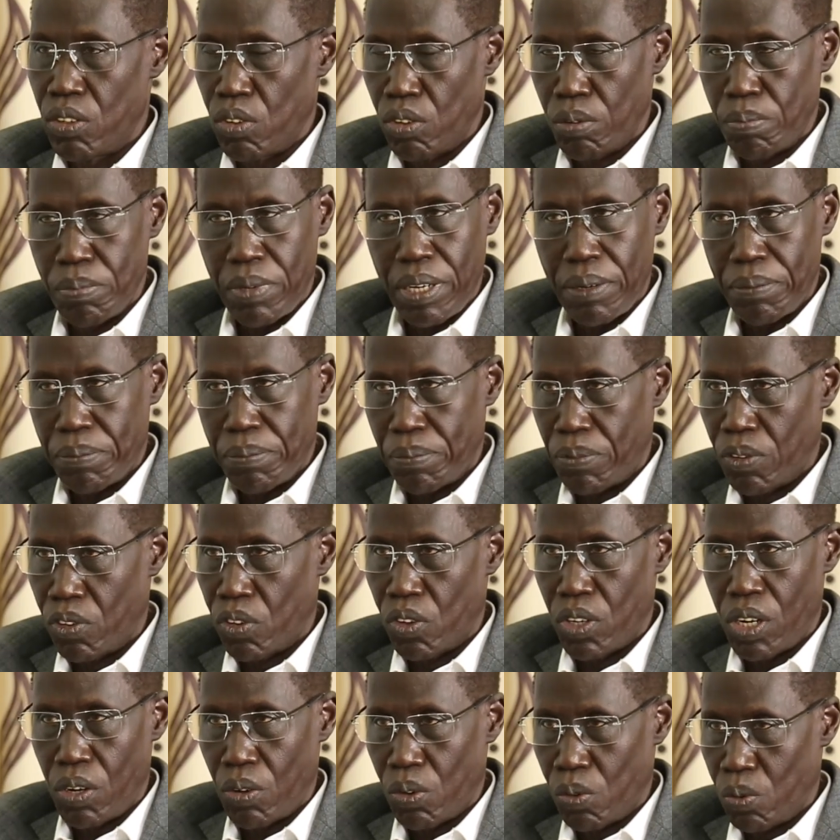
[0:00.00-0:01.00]
a roadmap
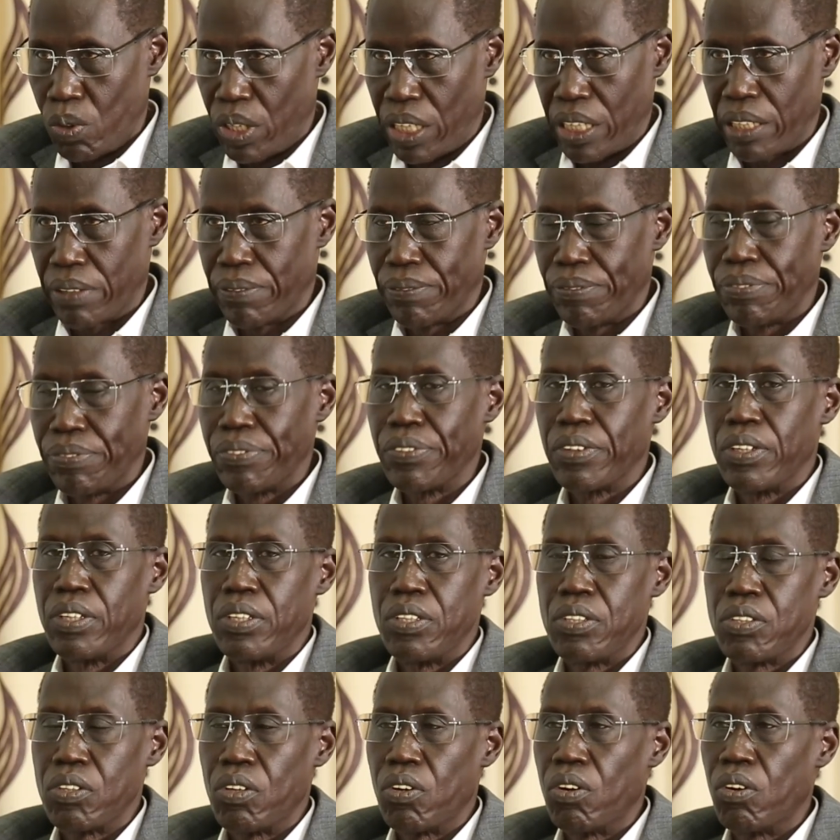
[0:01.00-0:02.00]
for our work.
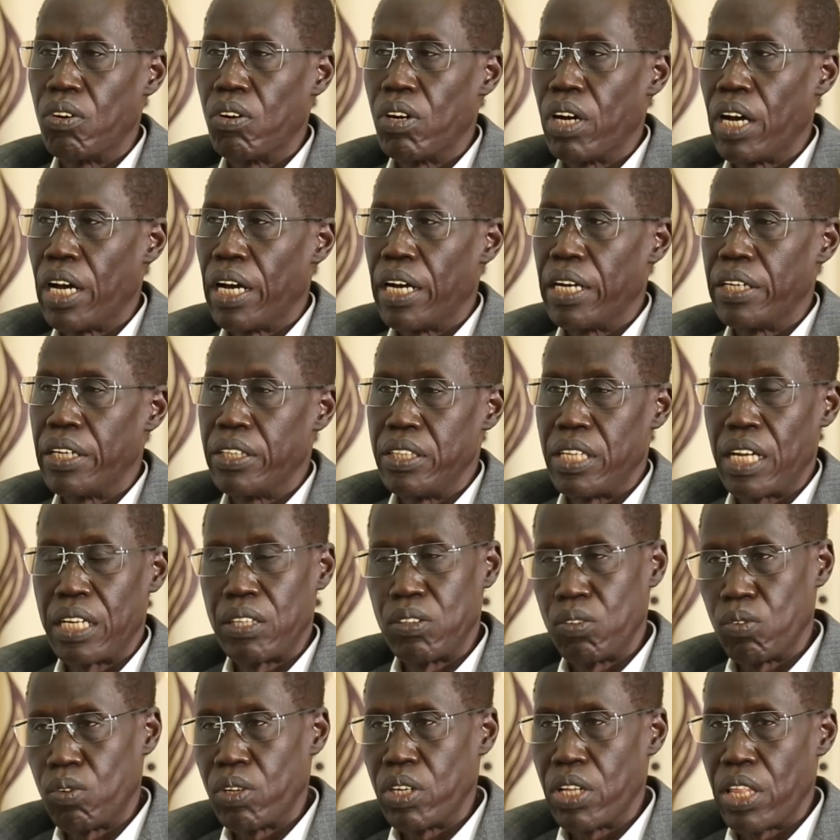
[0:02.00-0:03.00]
So
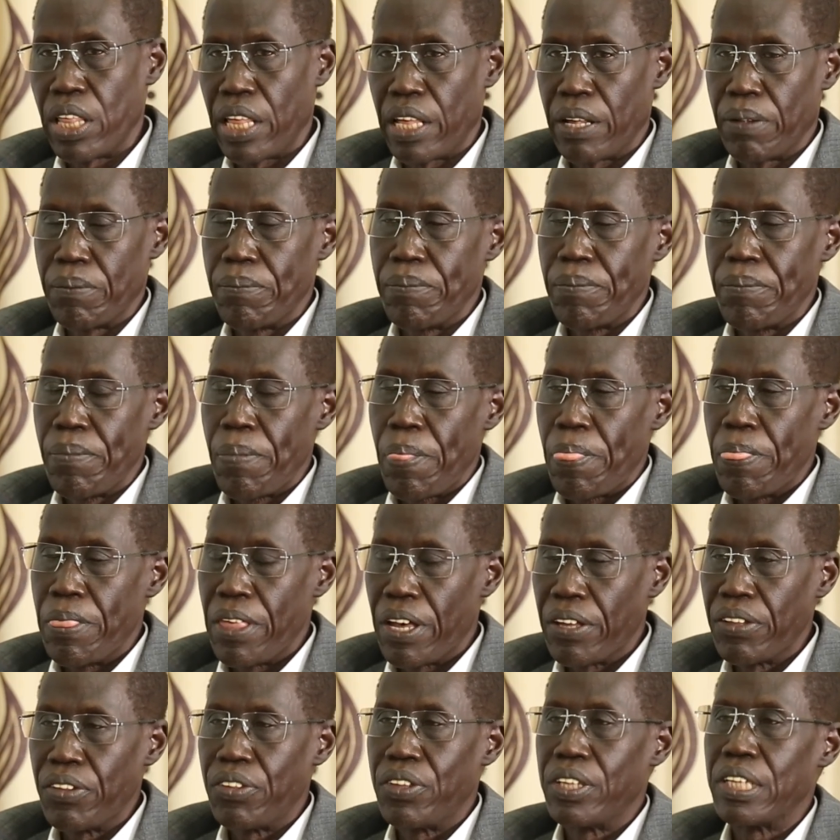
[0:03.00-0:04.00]
that's one thing.
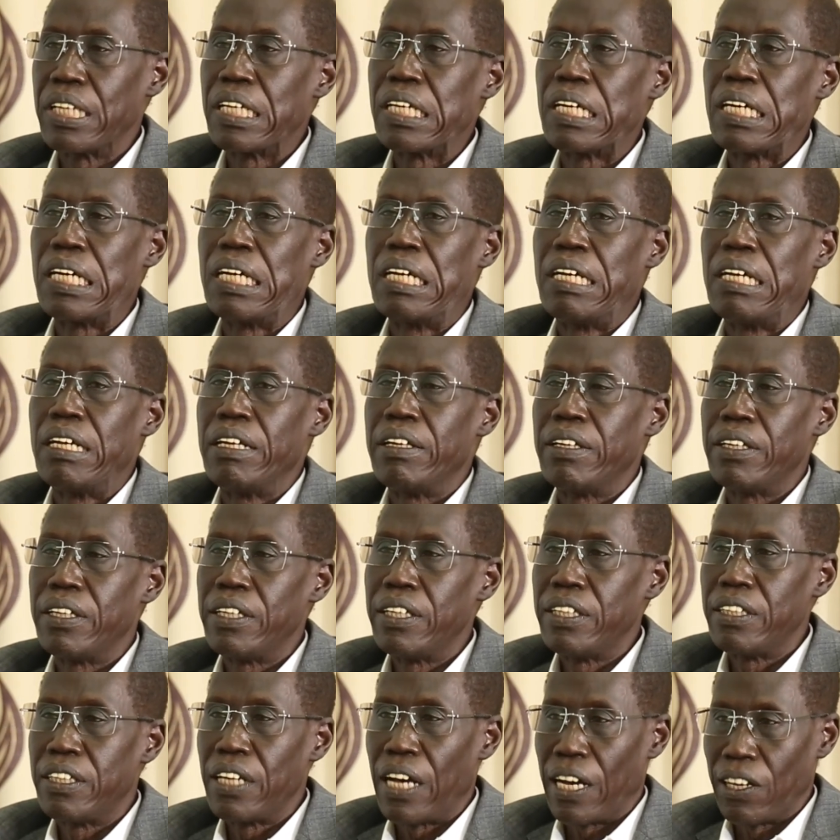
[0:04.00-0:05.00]
The other thing,
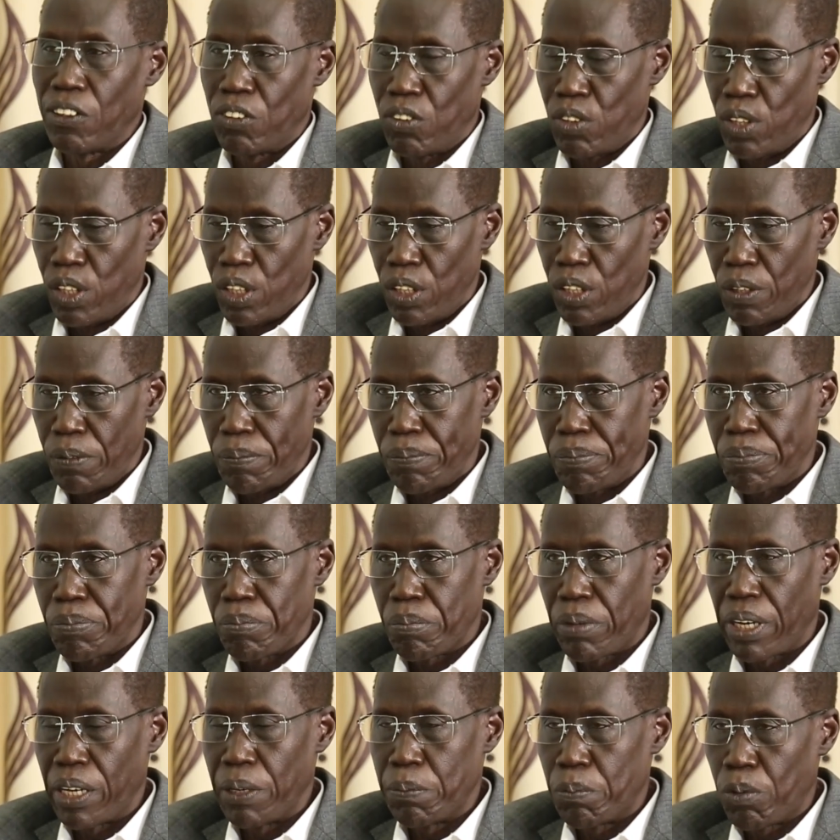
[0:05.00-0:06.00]
it actually,
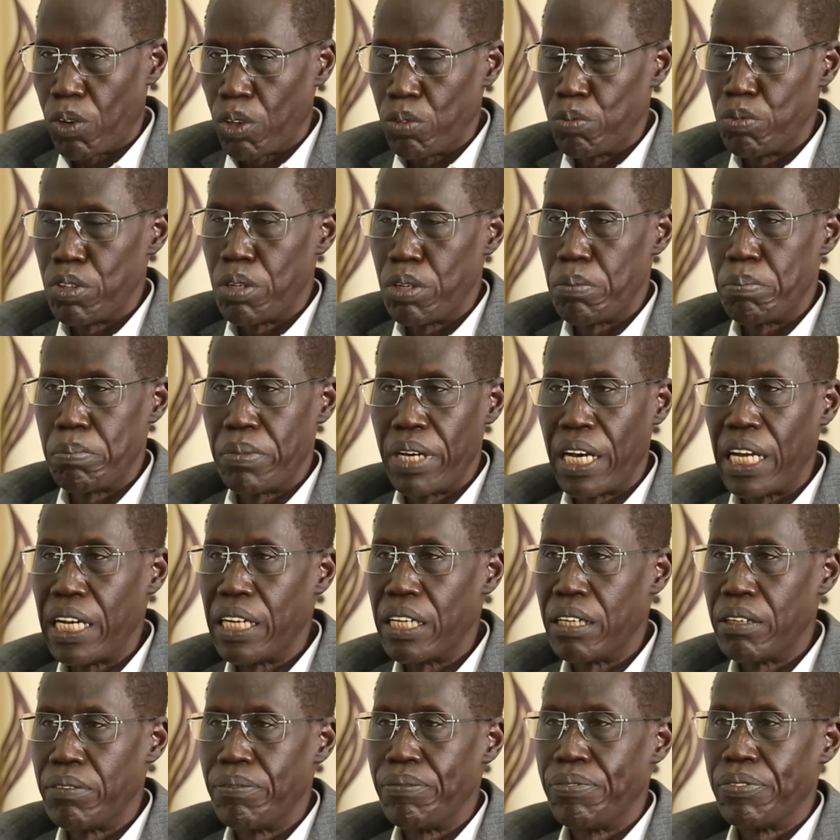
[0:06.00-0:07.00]
my appointment
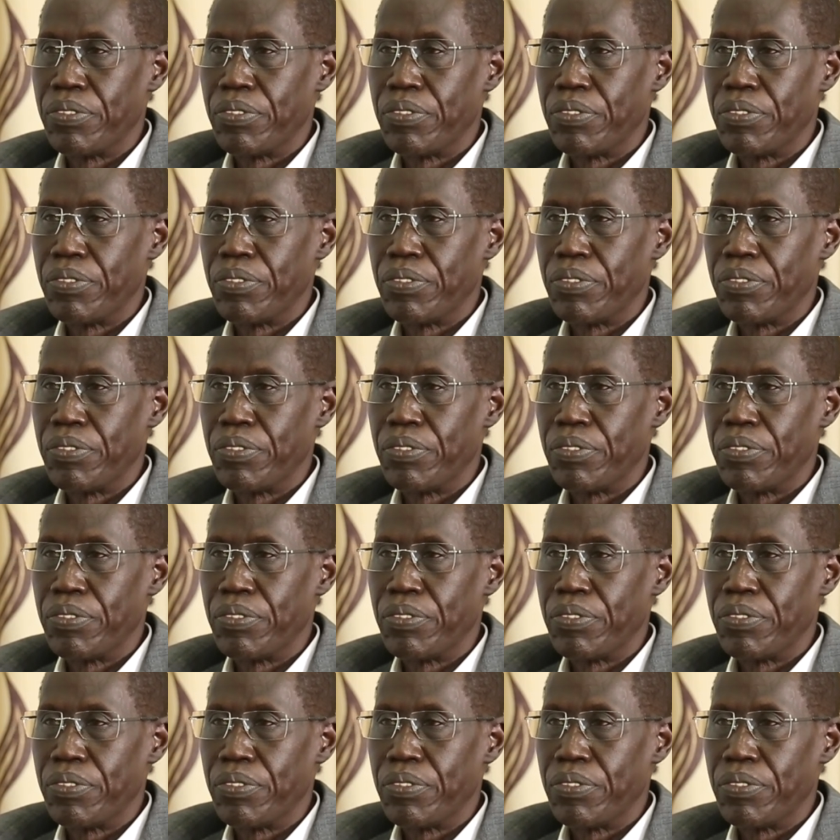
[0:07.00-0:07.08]
meant